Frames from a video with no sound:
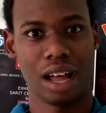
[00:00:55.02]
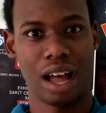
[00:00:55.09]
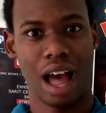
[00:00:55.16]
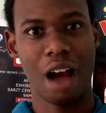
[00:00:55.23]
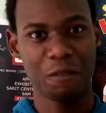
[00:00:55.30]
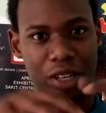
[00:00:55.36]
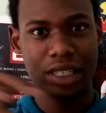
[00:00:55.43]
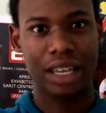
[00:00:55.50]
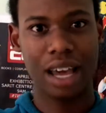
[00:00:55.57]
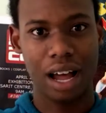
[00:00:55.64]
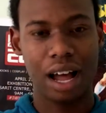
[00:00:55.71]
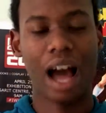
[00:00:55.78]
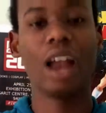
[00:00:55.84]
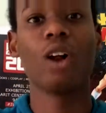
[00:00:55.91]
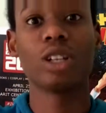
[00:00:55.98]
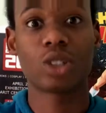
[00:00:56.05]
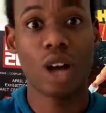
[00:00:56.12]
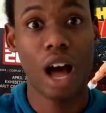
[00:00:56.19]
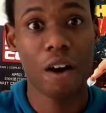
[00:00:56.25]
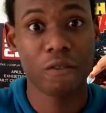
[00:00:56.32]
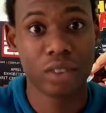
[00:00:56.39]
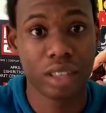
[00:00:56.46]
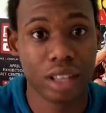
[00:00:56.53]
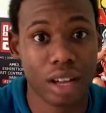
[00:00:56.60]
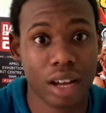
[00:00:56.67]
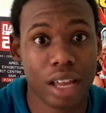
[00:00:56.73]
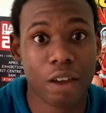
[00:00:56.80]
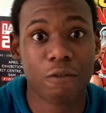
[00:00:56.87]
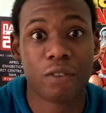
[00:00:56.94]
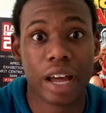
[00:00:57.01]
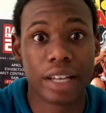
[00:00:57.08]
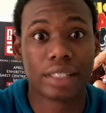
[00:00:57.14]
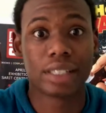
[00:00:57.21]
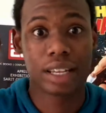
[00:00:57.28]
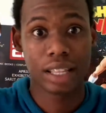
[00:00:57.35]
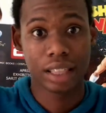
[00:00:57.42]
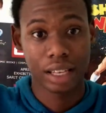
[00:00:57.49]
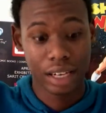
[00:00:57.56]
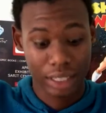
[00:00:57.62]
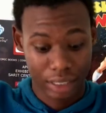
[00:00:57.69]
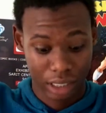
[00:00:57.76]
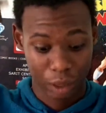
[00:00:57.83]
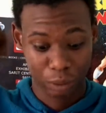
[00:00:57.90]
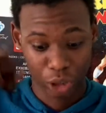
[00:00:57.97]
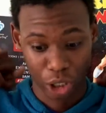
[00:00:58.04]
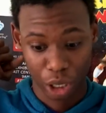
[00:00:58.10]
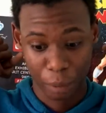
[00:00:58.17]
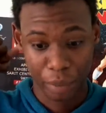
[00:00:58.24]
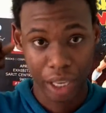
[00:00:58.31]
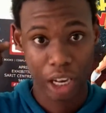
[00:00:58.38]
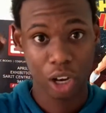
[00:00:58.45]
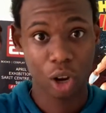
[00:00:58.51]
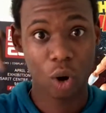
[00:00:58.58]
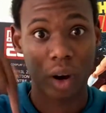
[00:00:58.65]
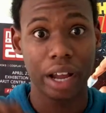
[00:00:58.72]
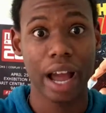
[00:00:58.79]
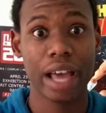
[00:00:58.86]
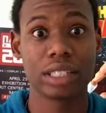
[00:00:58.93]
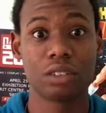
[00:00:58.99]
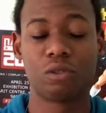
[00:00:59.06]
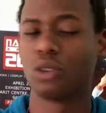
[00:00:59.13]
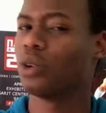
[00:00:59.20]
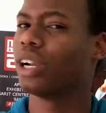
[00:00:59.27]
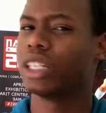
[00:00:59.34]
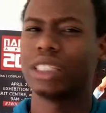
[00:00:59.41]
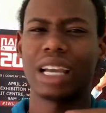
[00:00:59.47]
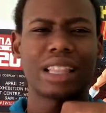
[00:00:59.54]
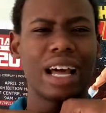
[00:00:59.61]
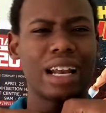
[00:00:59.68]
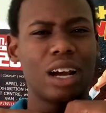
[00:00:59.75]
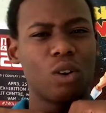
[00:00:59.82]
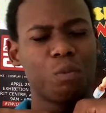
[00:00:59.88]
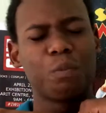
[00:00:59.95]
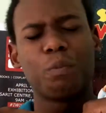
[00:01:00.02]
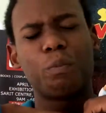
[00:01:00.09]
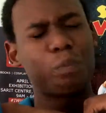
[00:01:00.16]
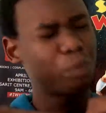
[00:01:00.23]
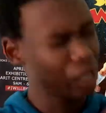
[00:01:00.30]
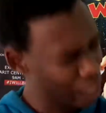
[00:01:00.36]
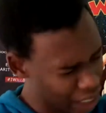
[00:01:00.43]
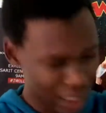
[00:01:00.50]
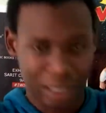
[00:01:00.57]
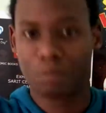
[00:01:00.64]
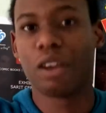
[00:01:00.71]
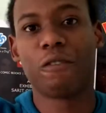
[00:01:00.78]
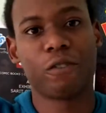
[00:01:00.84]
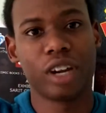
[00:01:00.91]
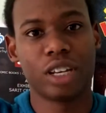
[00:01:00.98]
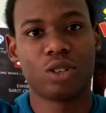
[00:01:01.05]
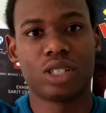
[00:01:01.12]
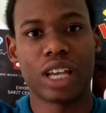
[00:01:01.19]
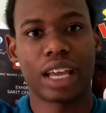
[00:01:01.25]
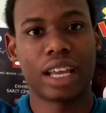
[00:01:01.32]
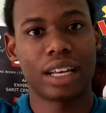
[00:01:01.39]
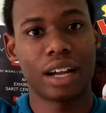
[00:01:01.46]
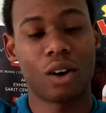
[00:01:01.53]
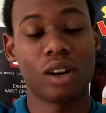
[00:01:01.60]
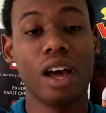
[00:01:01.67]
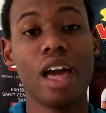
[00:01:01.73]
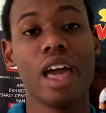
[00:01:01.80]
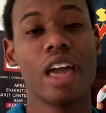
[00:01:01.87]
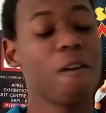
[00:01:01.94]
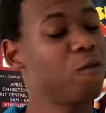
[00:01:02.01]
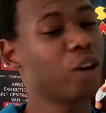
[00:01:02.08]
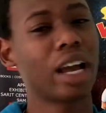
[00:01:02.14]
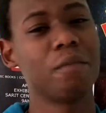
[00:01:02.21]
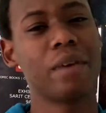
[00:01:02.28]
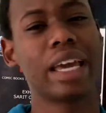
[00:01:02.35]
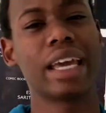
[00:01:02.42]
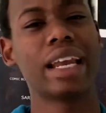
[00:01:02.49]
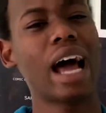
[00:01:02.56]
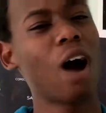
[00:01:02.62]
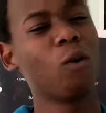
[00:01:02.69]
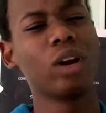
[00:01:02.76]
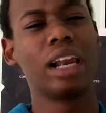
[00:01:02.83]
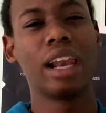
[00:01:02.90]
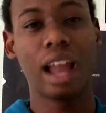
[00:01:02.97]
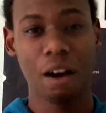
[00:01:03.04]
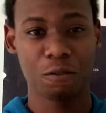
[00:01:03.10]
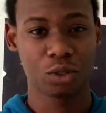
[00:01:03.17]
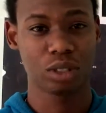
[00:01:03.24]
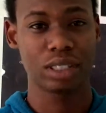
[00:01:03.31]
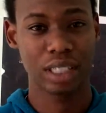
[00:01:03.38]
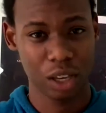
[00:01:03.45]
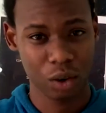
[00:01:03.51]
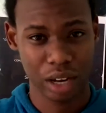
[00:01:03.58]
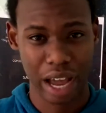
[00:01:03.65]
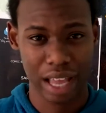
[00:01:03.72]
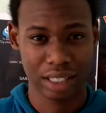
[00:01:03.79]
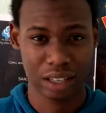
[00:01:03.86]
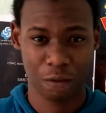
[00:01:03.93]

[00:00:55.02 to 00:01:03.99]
have it here. I also have the event in the description below, guys. If you want to check that out, please be free to check it out. If you can make it, I would love to see you guys